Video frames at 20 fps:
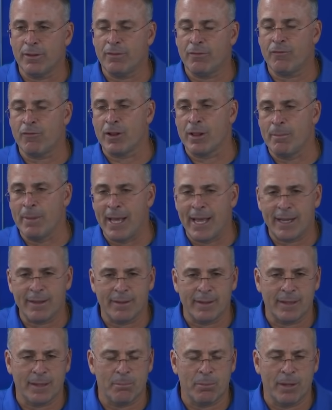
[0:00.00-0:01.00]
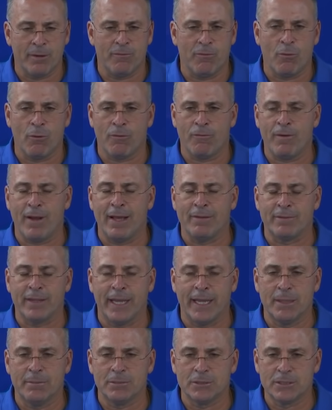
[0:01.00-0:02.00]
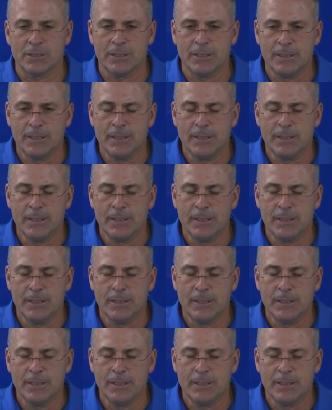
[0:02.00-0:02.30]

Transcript: for the MAC. I think they played four or five games,